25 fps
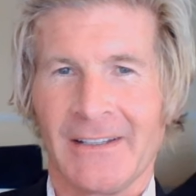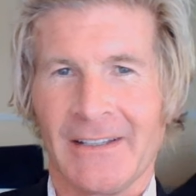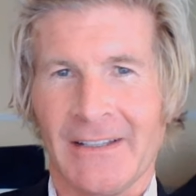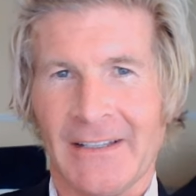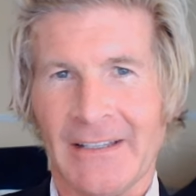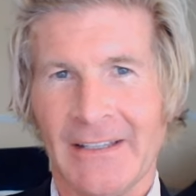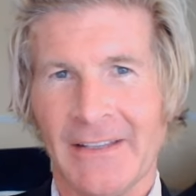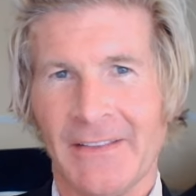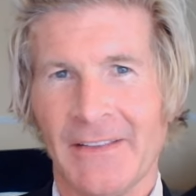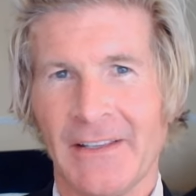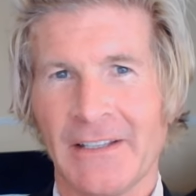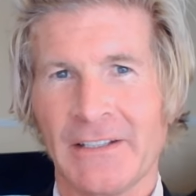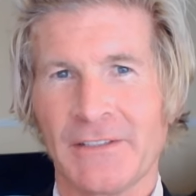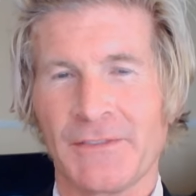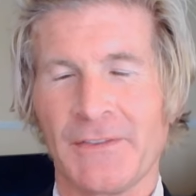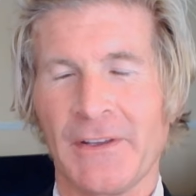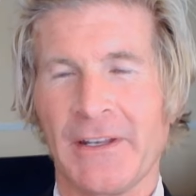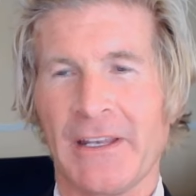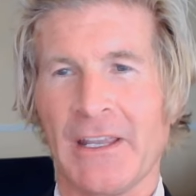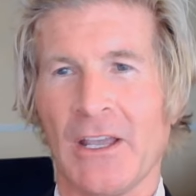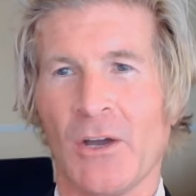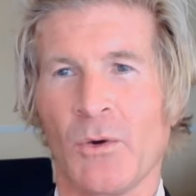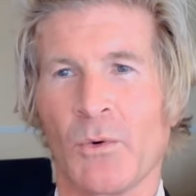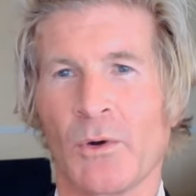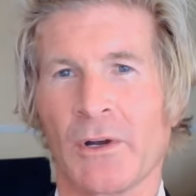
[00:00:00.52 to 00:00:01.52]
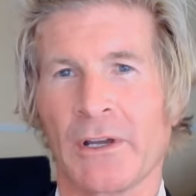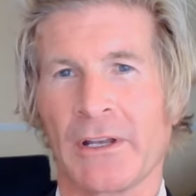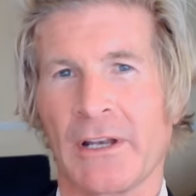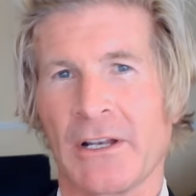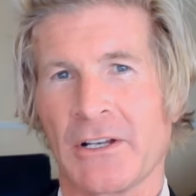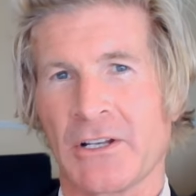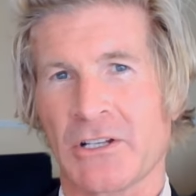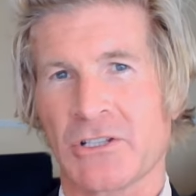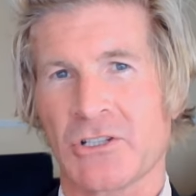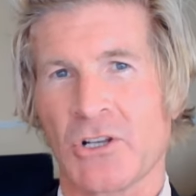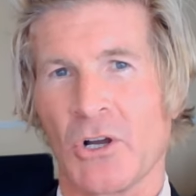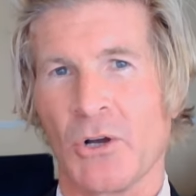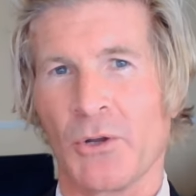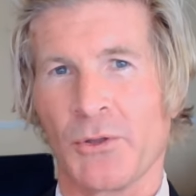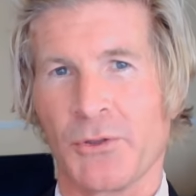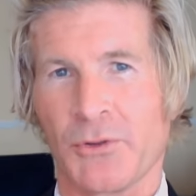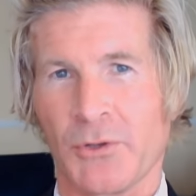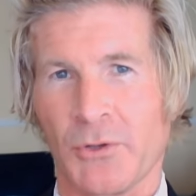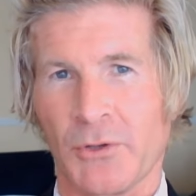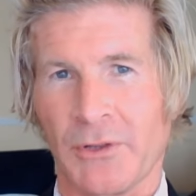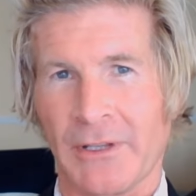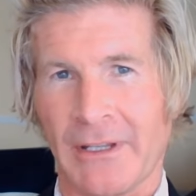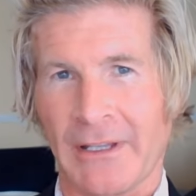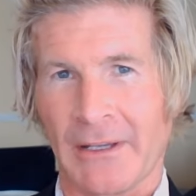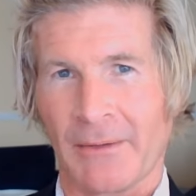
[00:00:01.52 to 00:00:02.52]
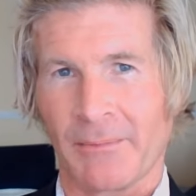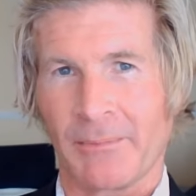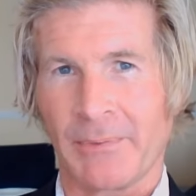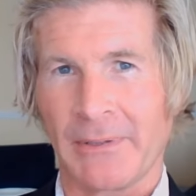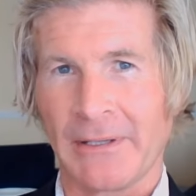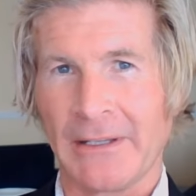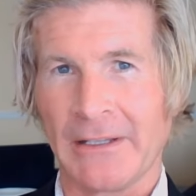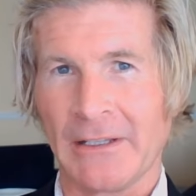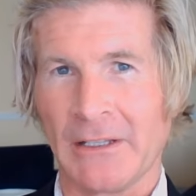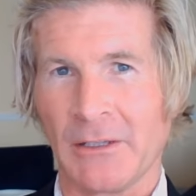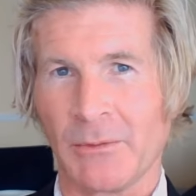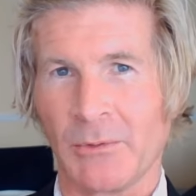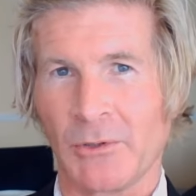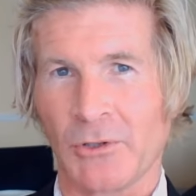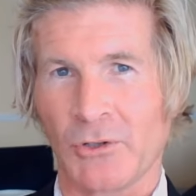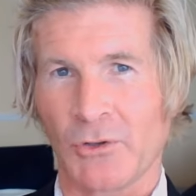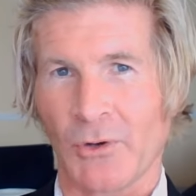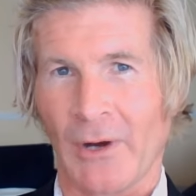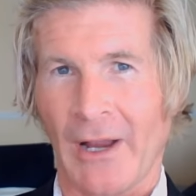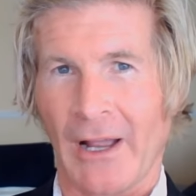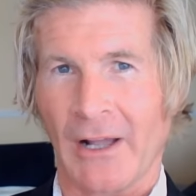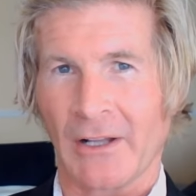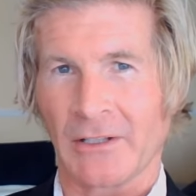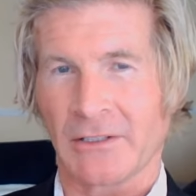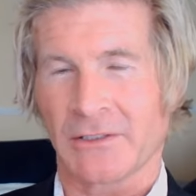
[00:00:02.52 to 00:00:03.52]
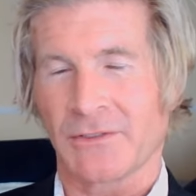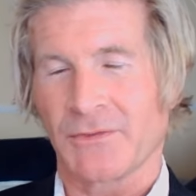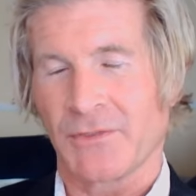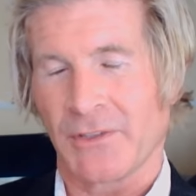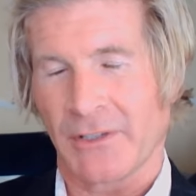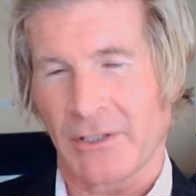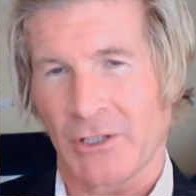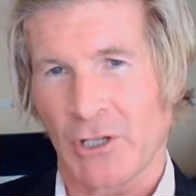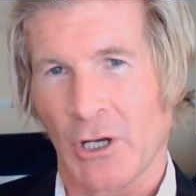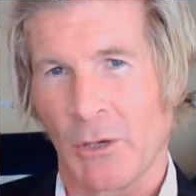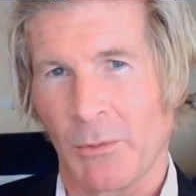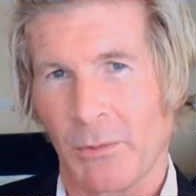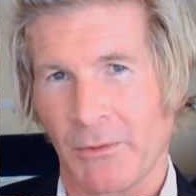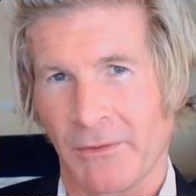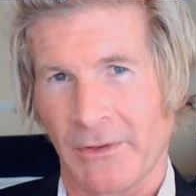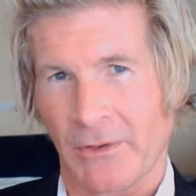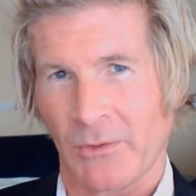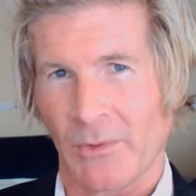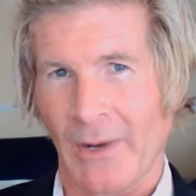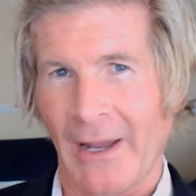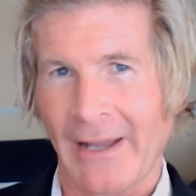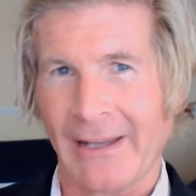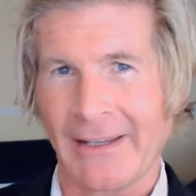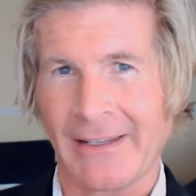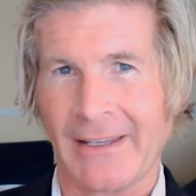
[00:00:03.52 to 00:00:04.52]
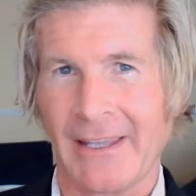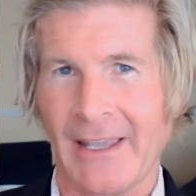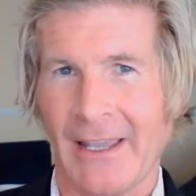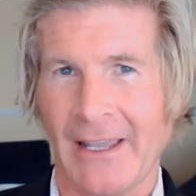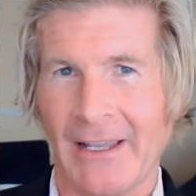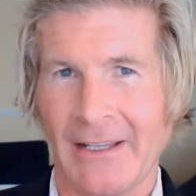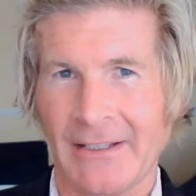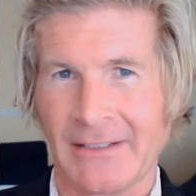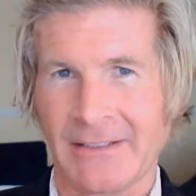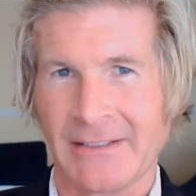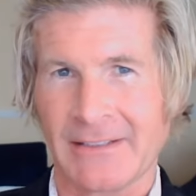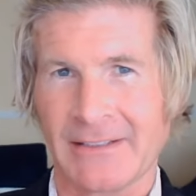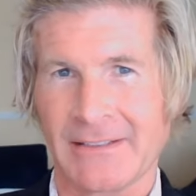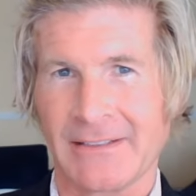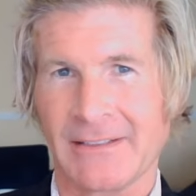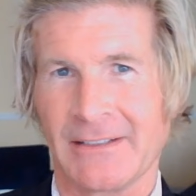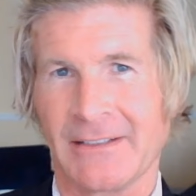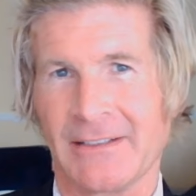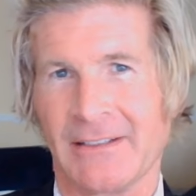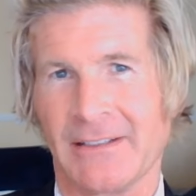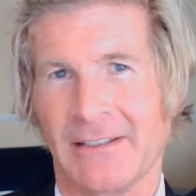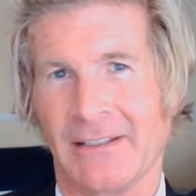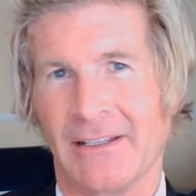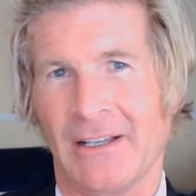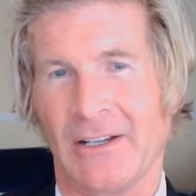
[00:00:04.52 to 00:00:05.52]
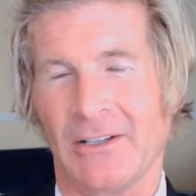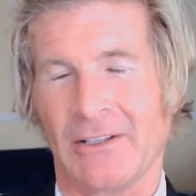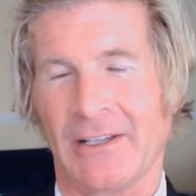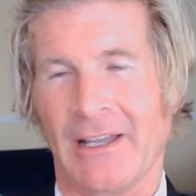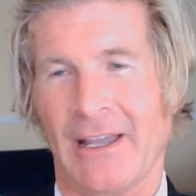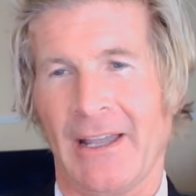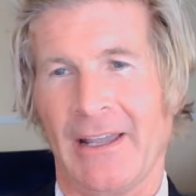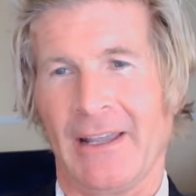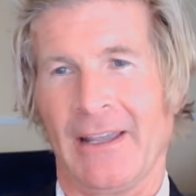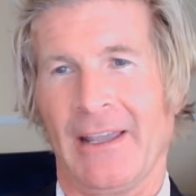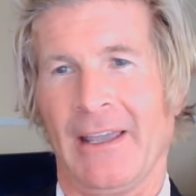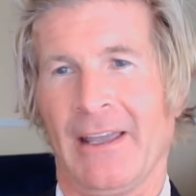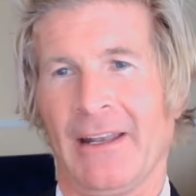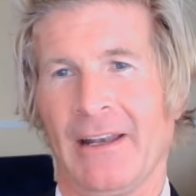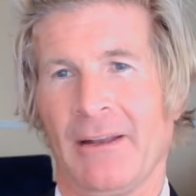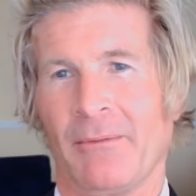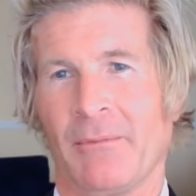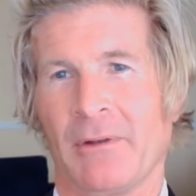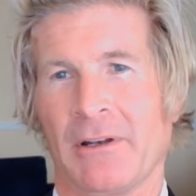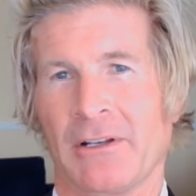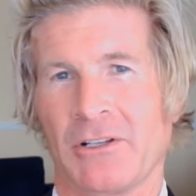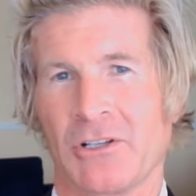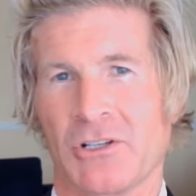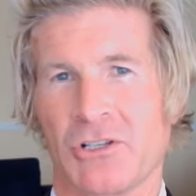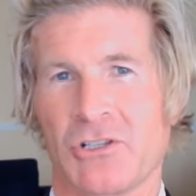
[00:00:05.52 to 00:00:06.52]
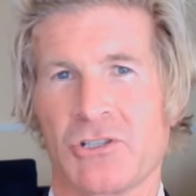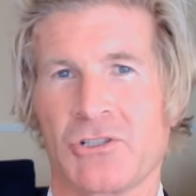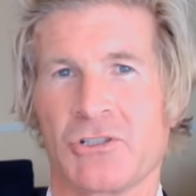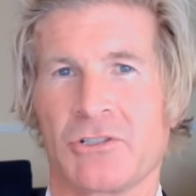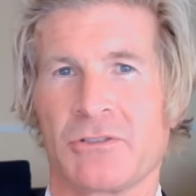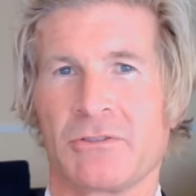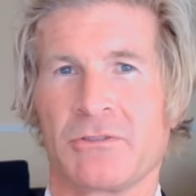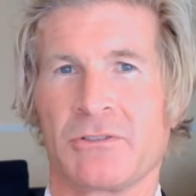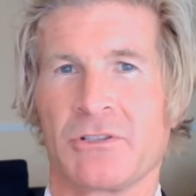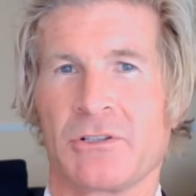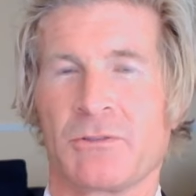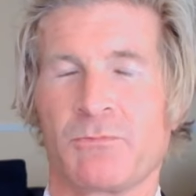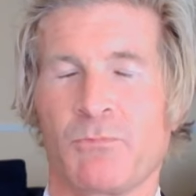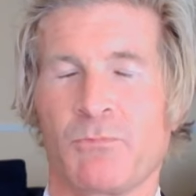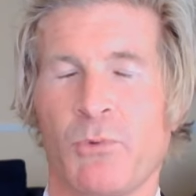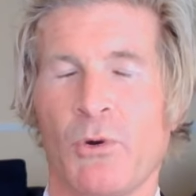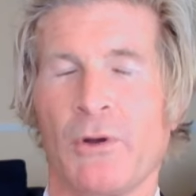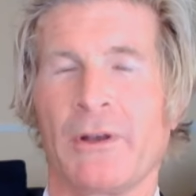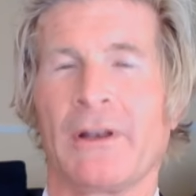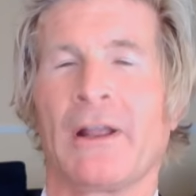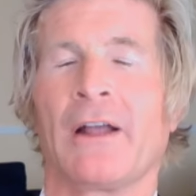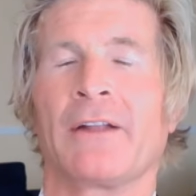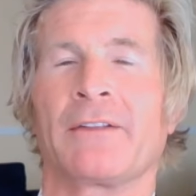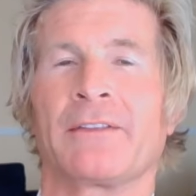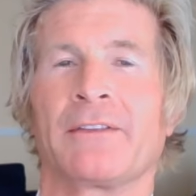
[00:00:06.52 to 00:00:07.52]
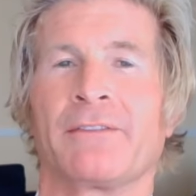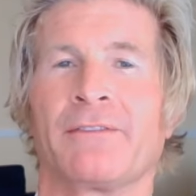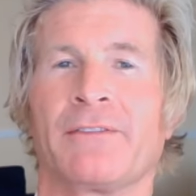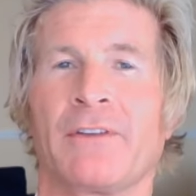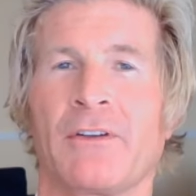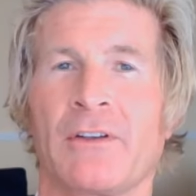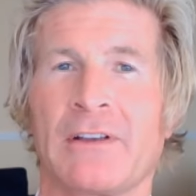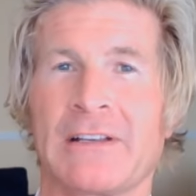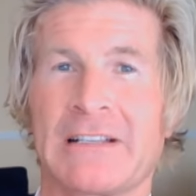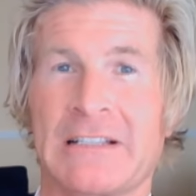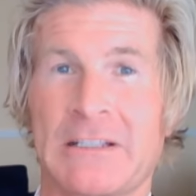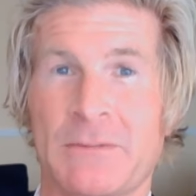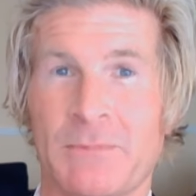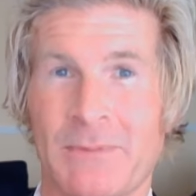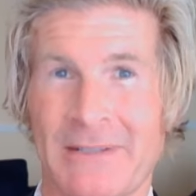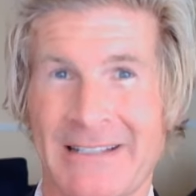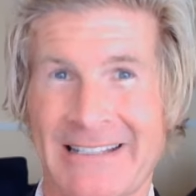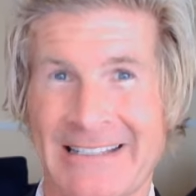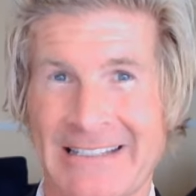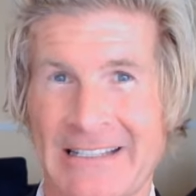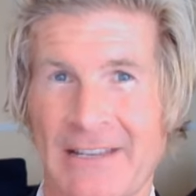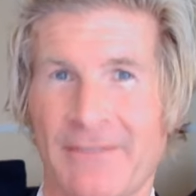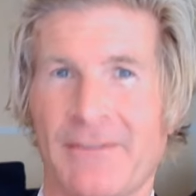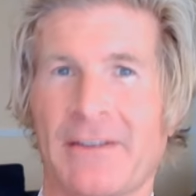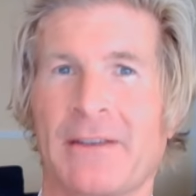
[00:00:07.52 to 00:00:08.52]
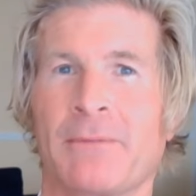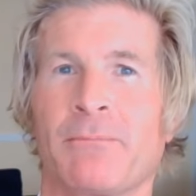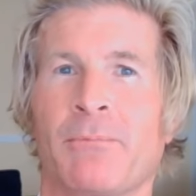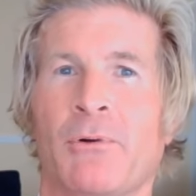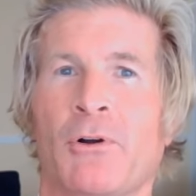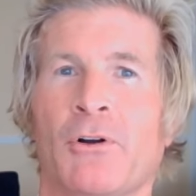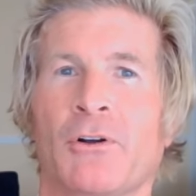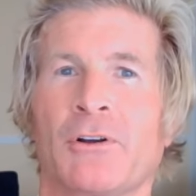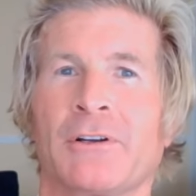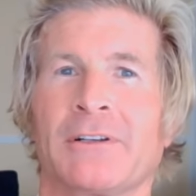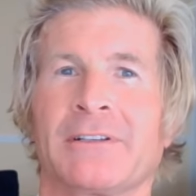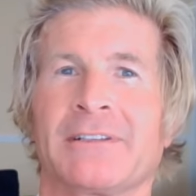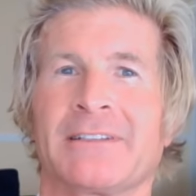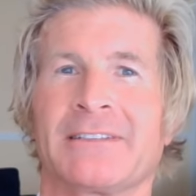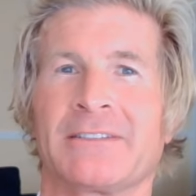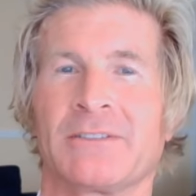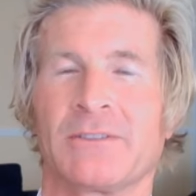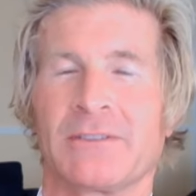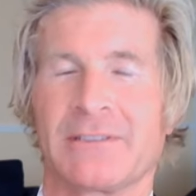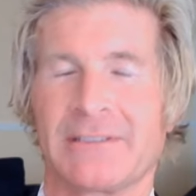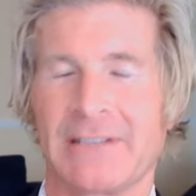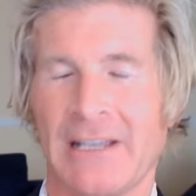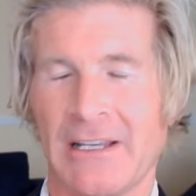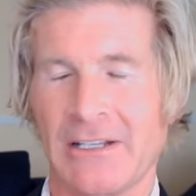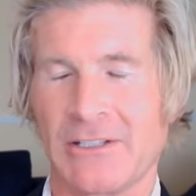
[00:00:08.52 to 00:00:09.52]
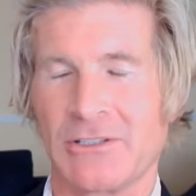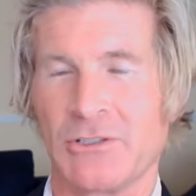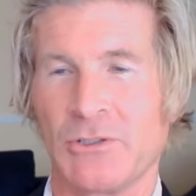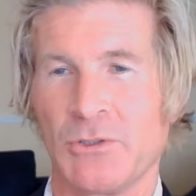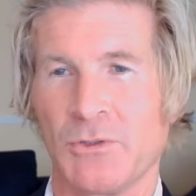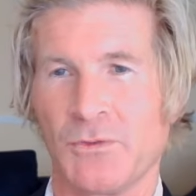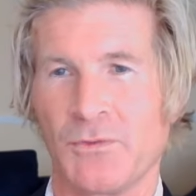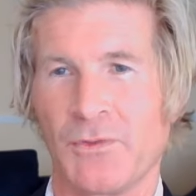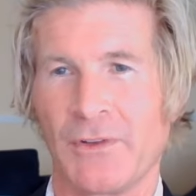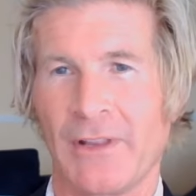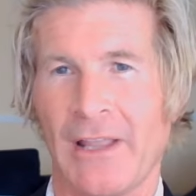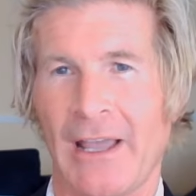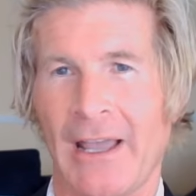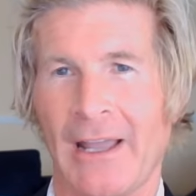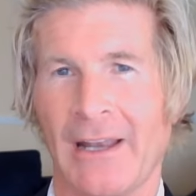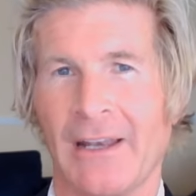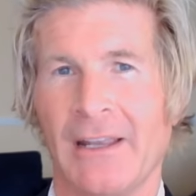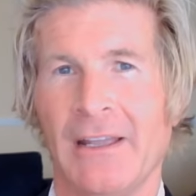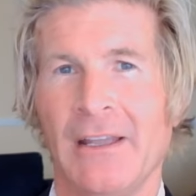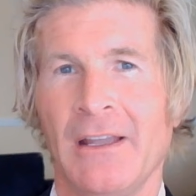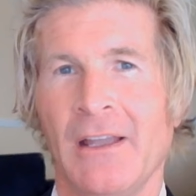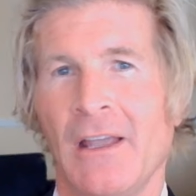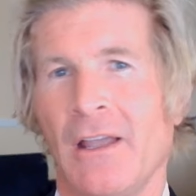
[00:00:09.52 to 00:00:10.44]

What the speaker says: In this video, we're going to just go through the appealable grounds for the Copa v. Wright case, okay? And I'm going to just point out the very specific part, so stay tuned for that.